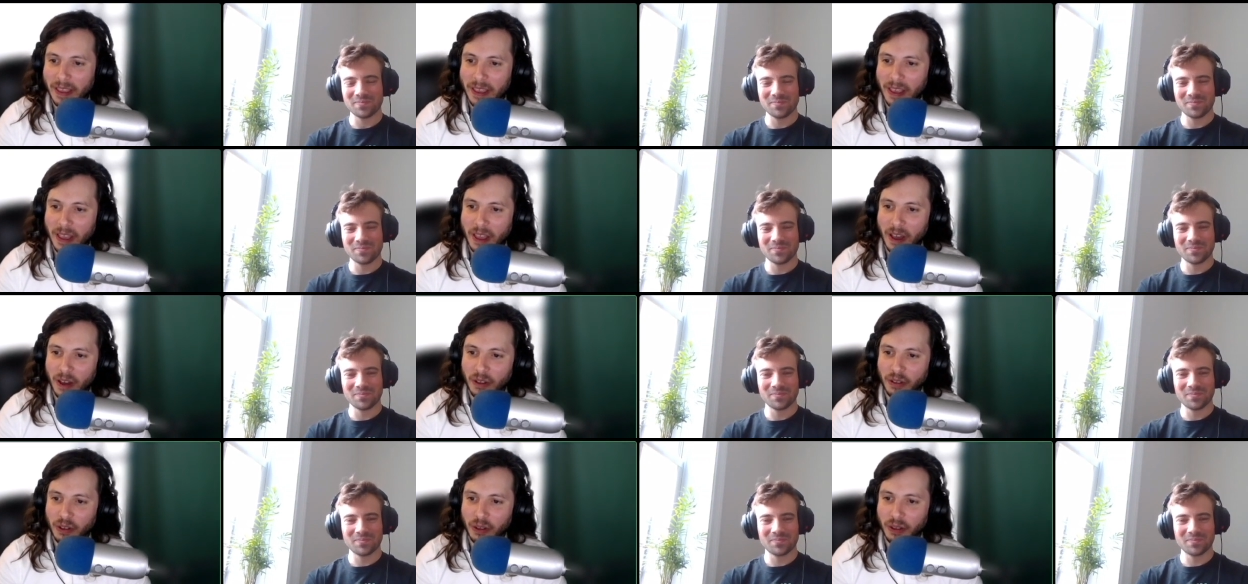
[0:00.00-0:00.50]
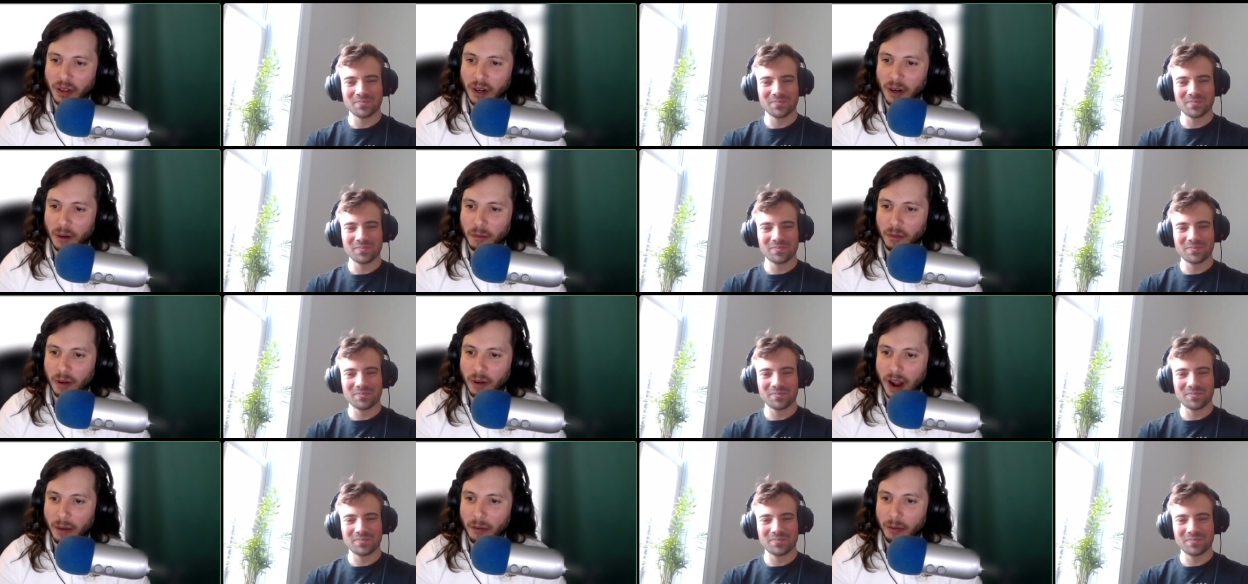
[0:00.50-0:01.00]
Speaker 1: Although there are
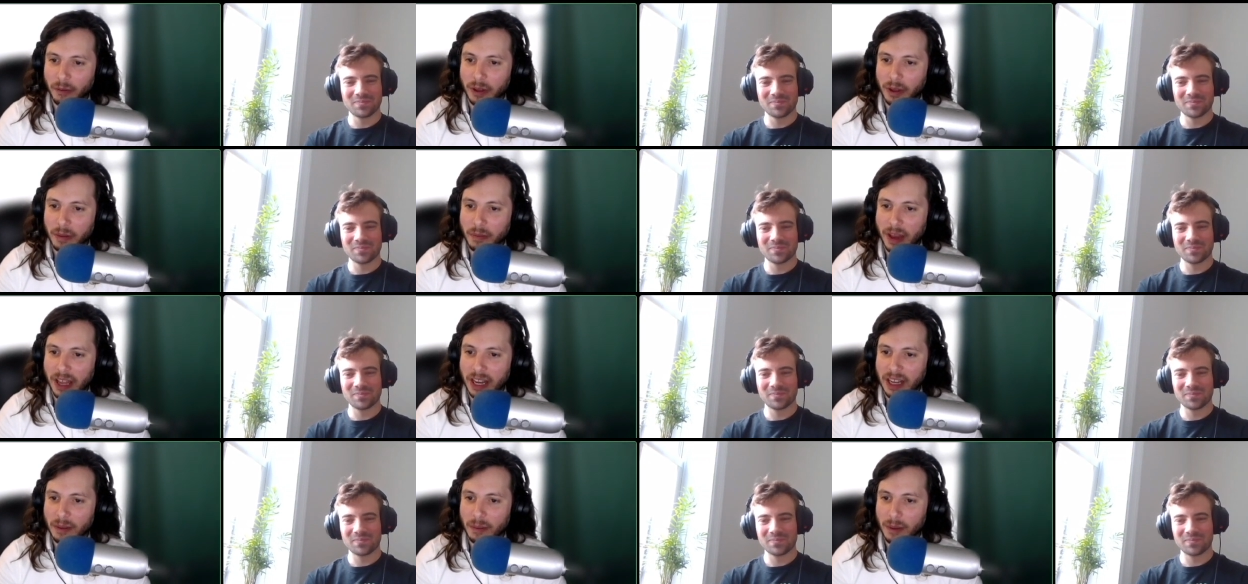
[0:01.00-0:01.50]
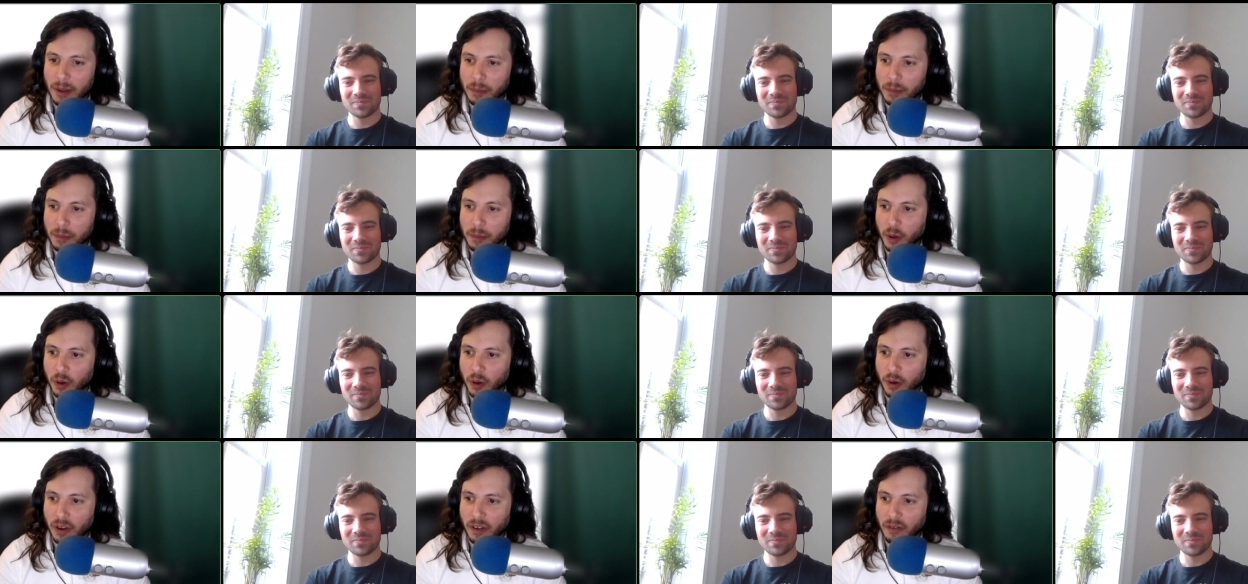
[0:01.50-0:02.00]
probably many
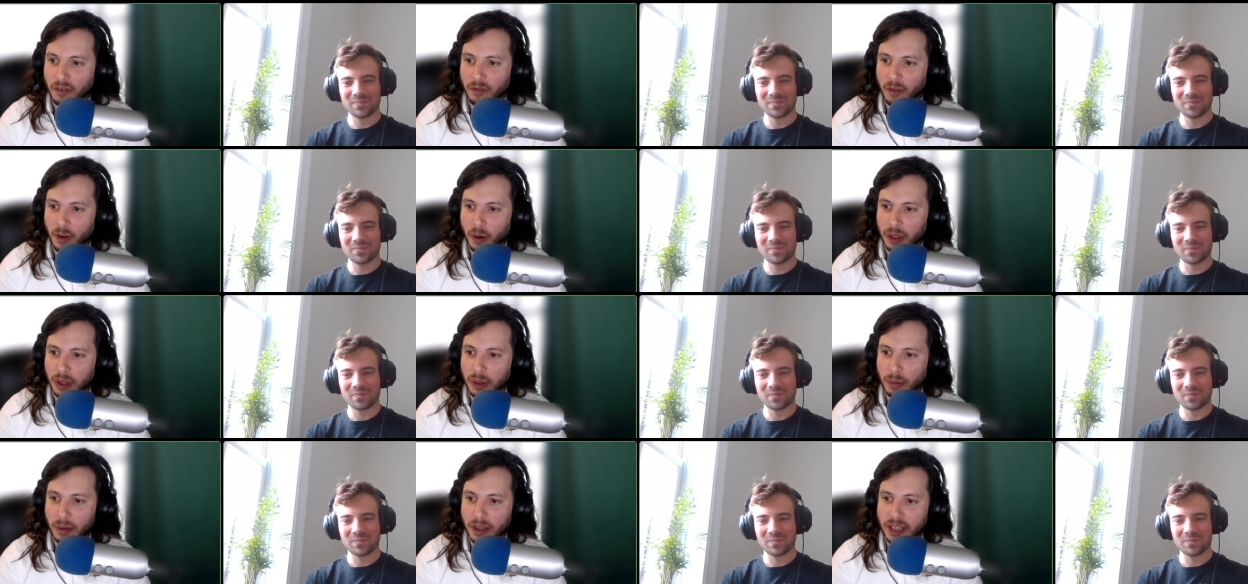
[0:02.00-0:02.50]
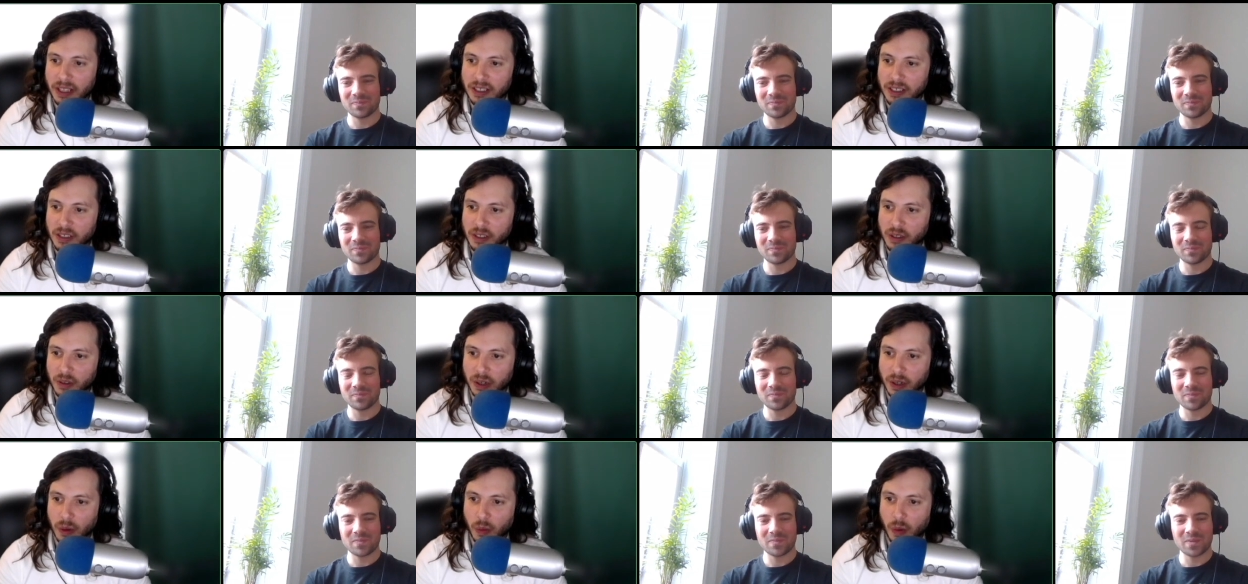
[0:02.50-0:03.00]
people who have only played the
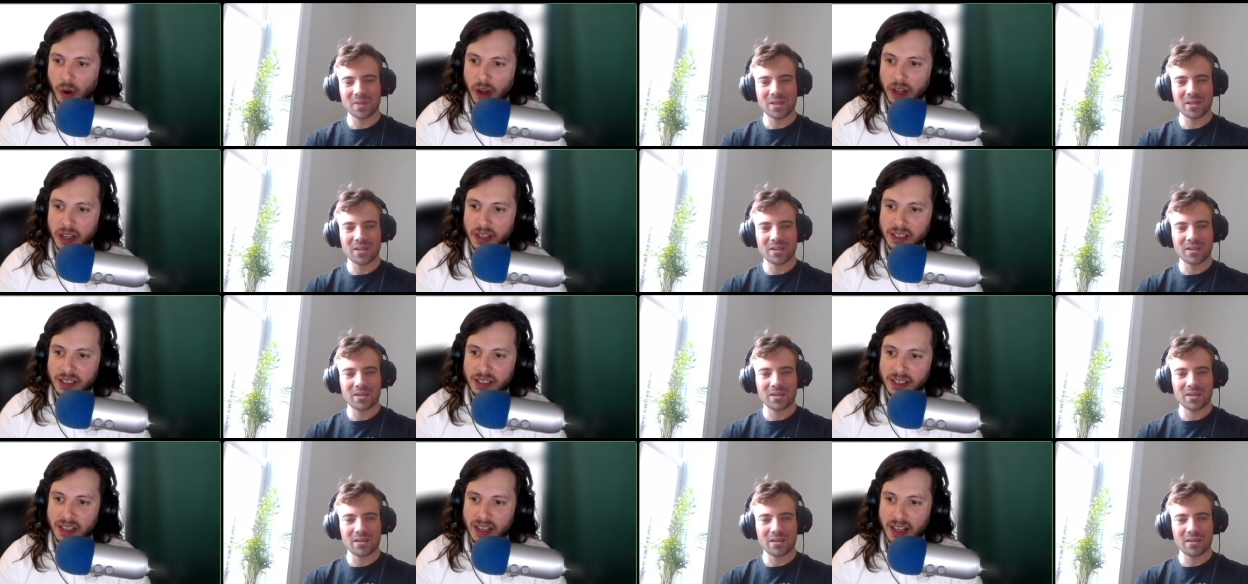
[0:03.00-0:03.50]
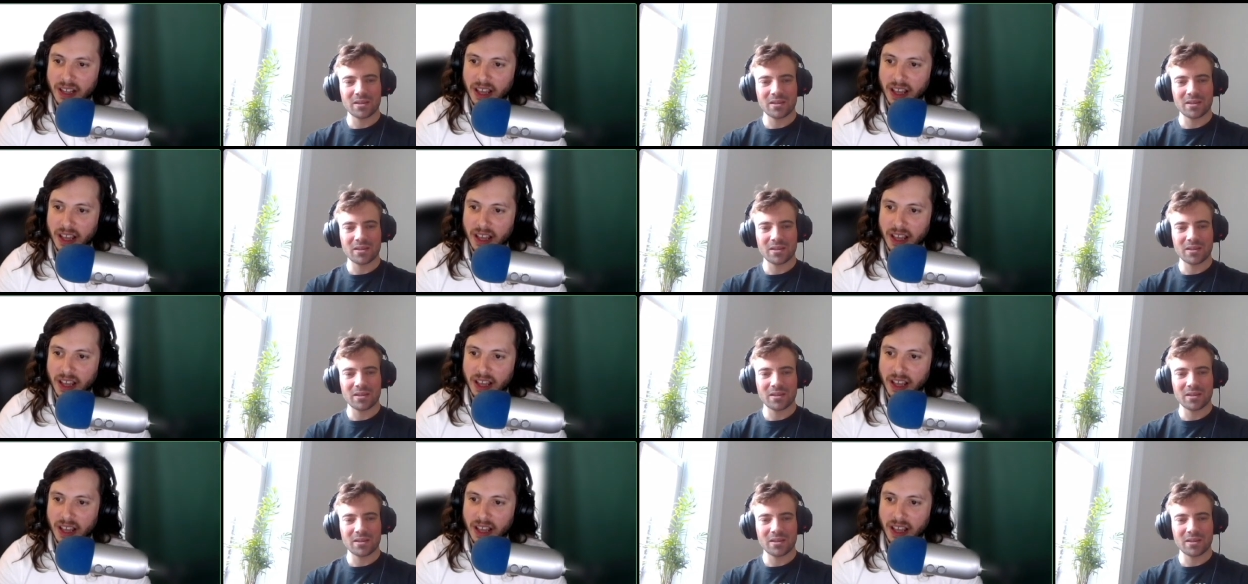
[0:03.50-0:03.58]
story once,